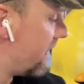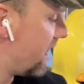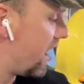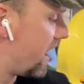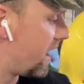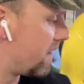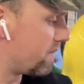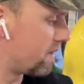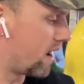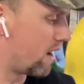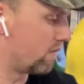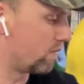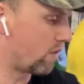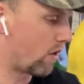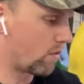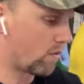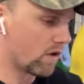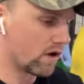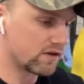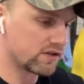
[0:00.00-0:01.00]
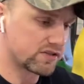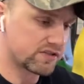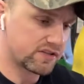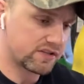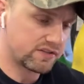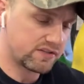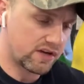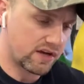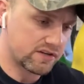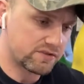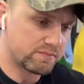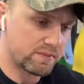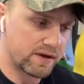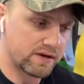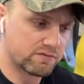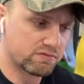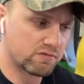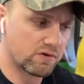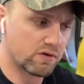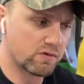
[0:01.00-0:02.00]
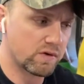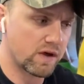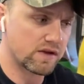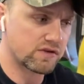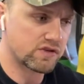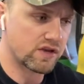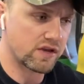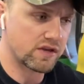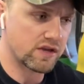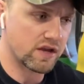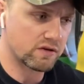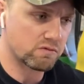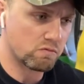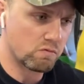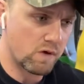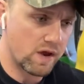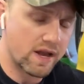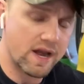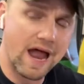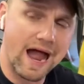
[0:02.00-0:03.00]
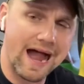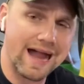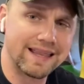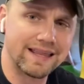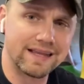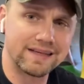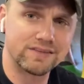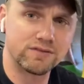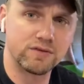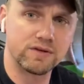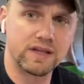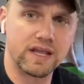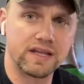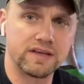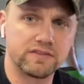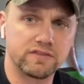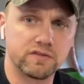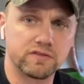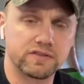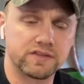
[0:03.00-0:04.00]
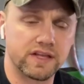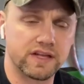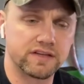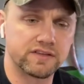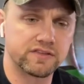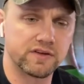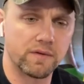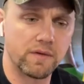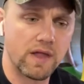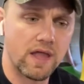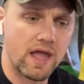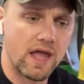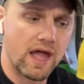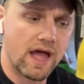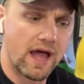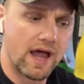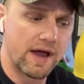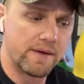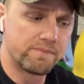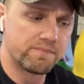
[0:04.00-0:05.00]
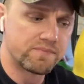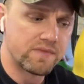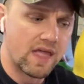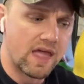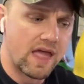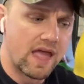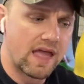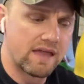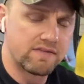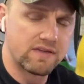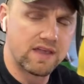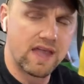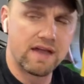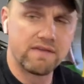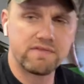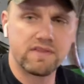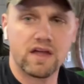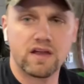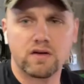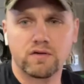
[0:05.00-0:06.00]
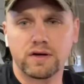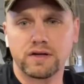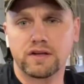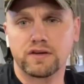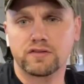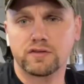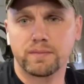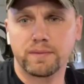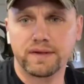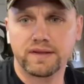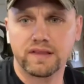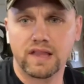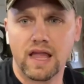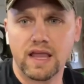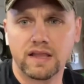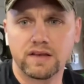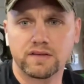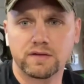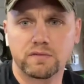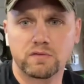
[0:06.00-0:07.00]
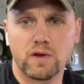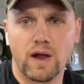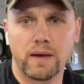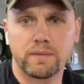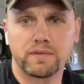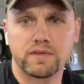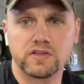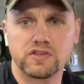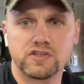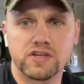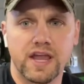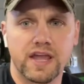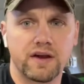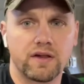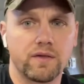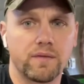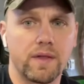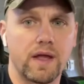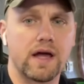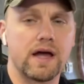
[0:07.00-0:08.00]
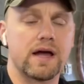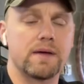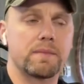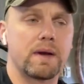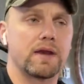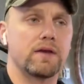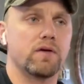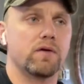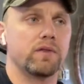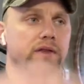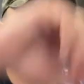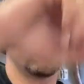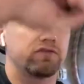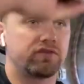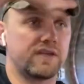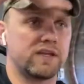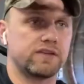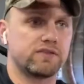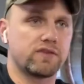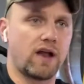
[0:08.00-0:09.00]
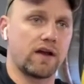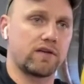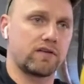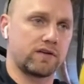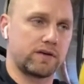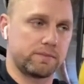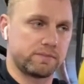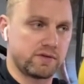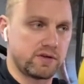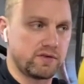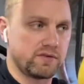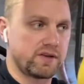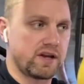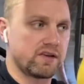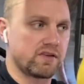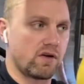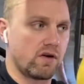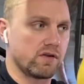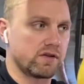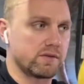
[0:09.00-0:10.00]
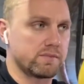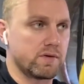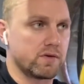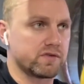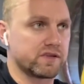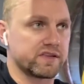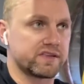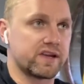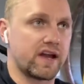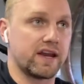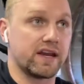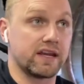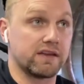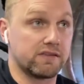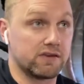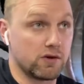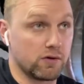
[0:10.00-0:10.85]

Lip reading: I wanted just to touch base real quick to tell you guys when I like to engage those things. So if you have not already done so, please like and subscribe to the channel. I know the Tractor Tip Tuesdays aren't the most exciting if you